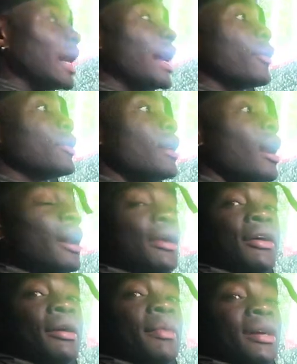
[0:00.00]
I would
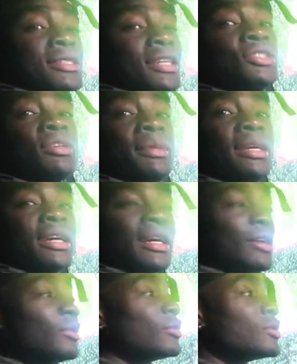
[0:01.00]
honor him as a
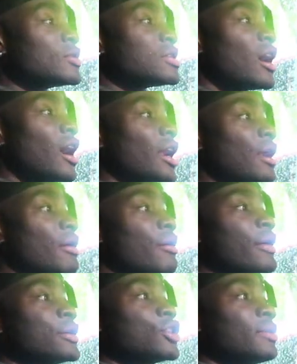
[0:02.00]
Jamaican. You know those
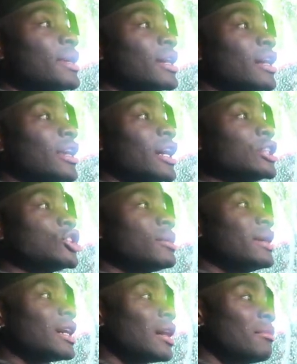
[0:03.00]
honorary Jamaican or
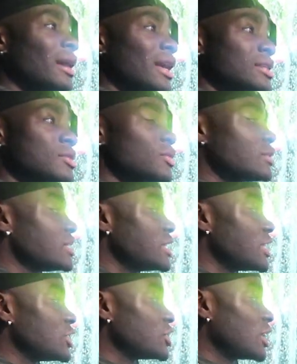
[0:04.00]
Jamaican by
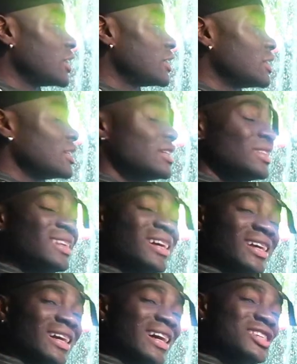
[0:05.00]
association?
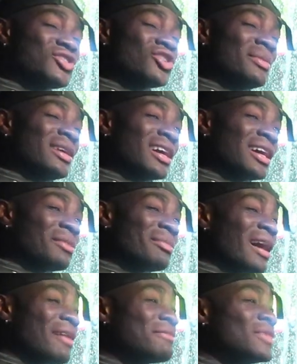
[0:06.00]
That guy's Jamaican
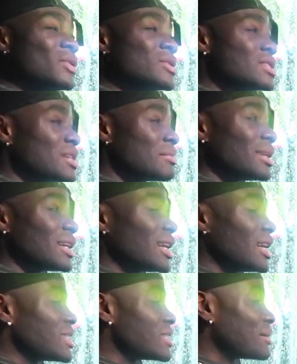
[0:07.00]
by music
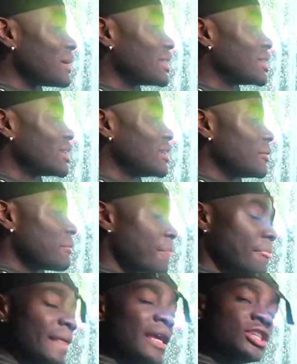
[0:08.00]
because I tell you,
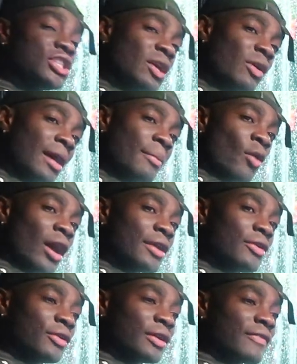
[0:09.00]
DJ White Boy, I
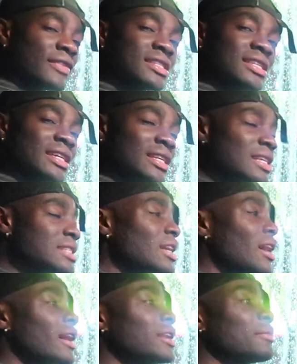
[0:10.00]
don't know if you've seen this
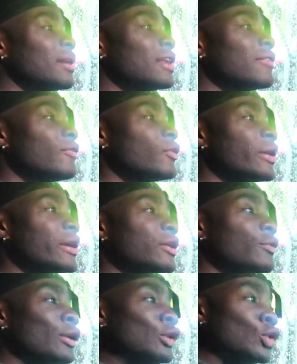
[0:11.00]
or anybody if you
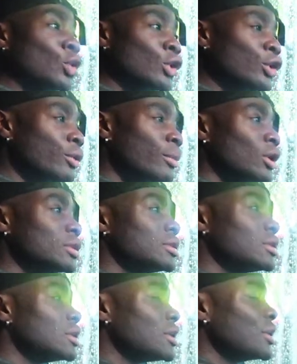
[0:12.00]
would know you, but
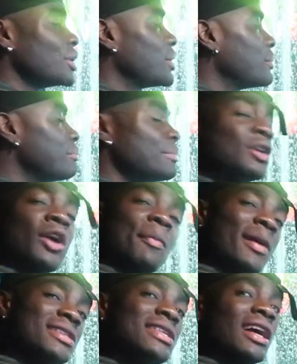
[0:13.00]
big
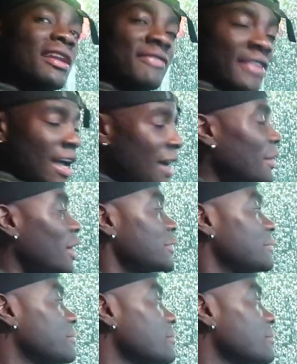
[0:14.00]
up yourself, yeah man.